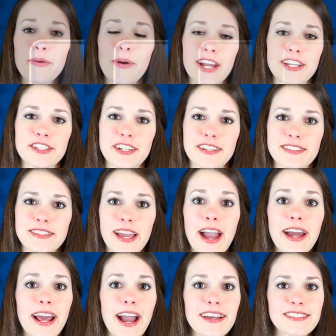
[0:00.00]
any questions
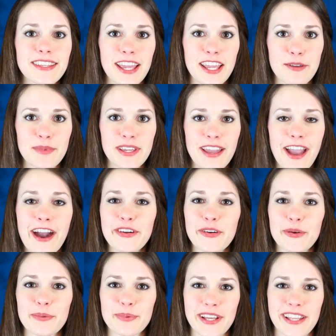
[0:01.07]
at askamy at
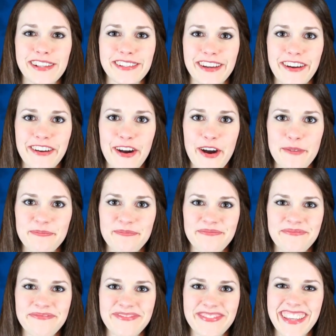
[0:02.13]
goldplating.com.
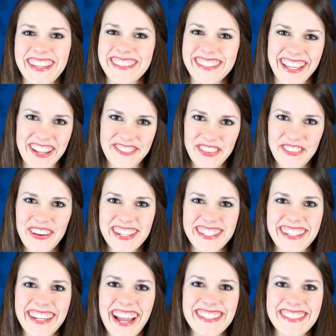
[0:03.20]
Thanks again for
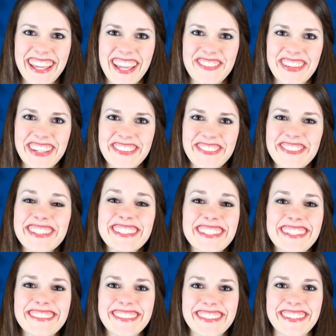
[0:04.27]
watching Ask Amy. We'll
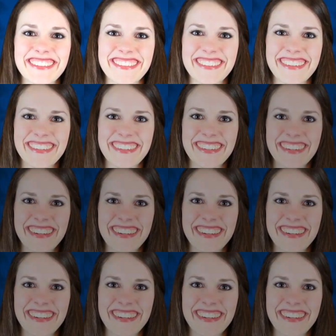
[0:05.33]
see you soon.